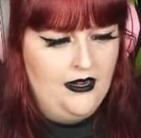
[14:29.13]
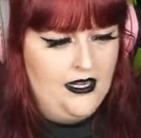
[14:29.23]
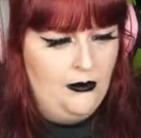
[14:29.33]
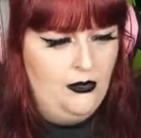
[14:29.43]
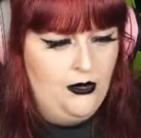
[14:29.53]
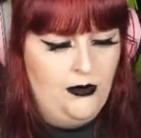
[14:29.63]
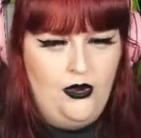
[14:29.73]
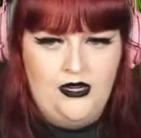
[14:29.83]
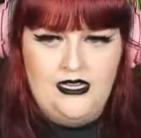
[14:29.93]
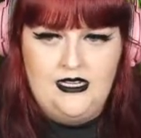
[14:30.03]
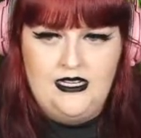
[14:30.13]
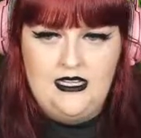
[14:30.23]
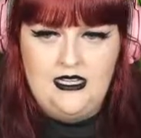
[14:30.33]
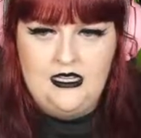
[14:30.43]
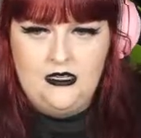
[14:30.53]
I can put a potty in
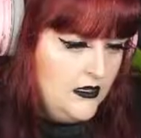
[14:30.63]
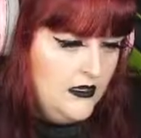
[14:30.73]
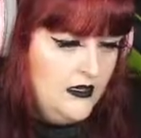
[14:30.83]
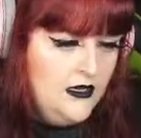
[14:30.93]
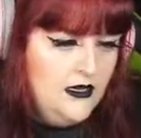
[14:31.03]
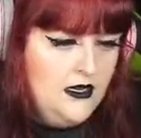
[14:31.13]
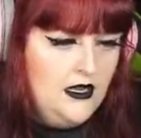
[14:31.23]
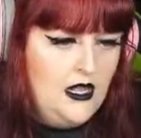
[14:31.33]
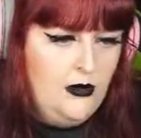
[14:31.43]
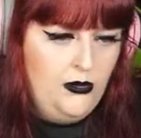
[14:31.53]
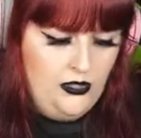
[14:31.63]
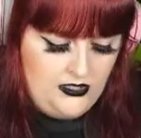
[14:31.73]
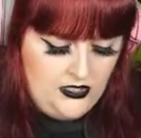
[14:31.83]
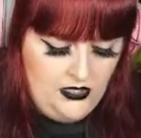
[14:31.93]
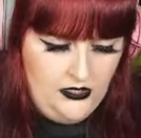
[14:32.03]
here, a couple of
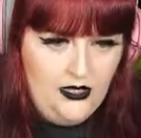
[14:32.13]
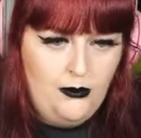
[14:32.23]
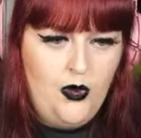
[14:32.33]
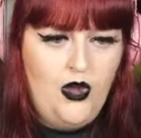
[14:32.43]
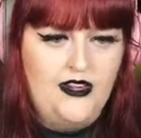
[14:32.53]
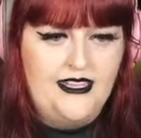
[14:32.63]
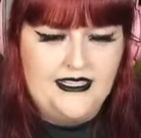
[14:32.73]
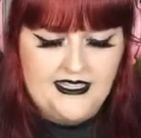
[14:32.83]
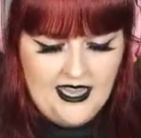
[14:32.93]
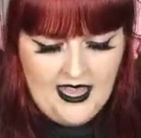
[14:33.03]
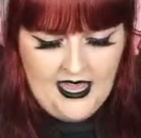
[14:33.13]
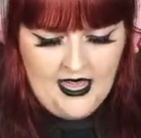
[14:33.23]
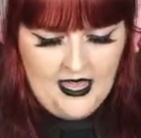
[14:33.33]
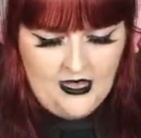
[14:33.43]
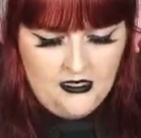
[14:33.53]
toddler potties there,